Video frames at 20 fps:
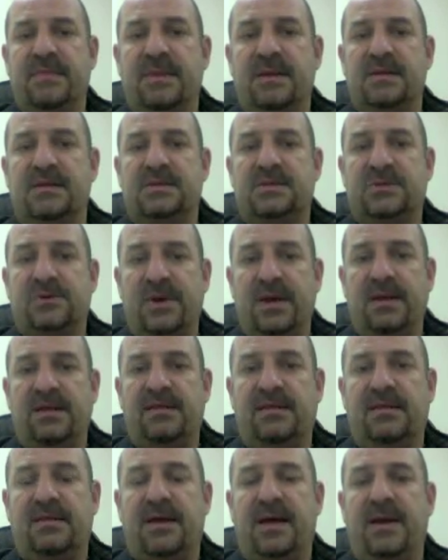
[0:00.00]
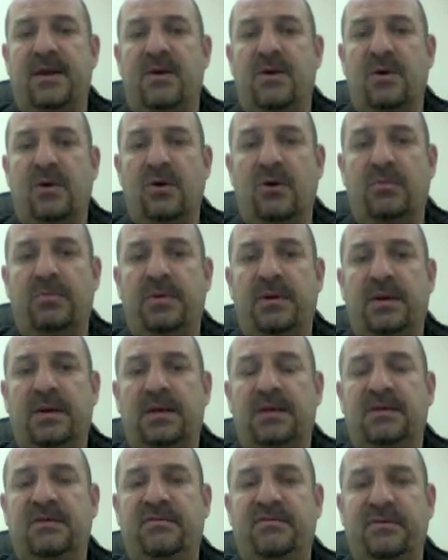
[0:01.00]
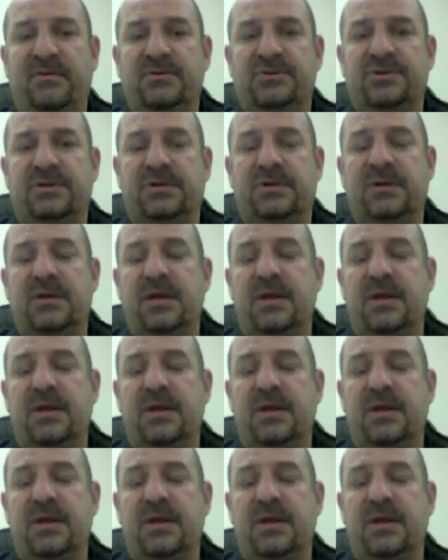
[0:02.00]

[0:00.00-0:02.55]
strength and hope in the future.